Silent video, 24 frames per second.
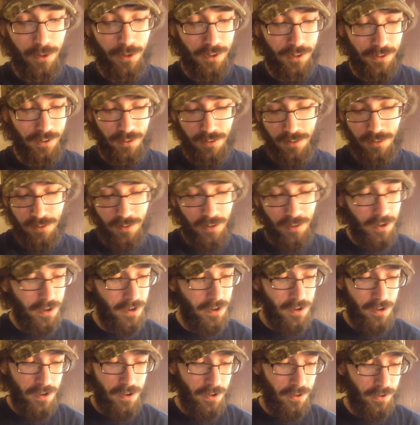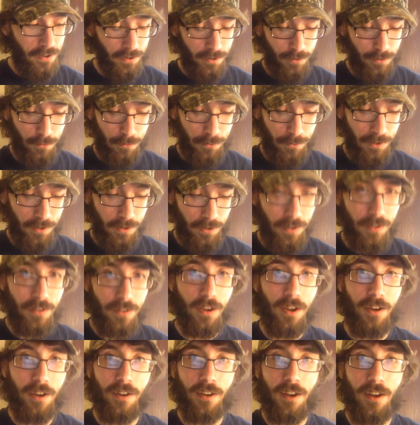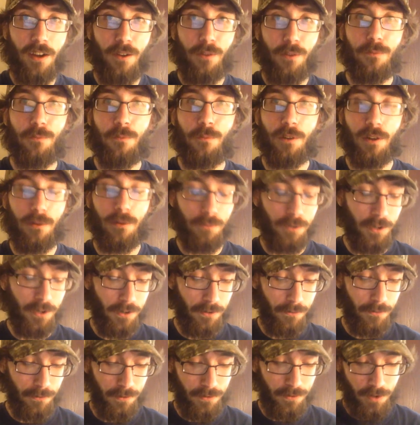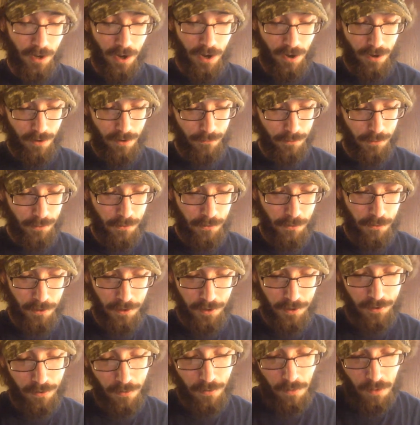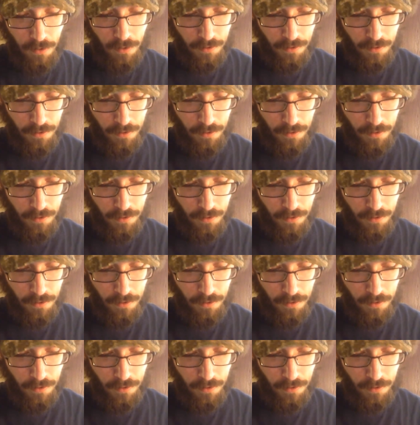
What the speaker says: because this will be taken out when I'm done recording.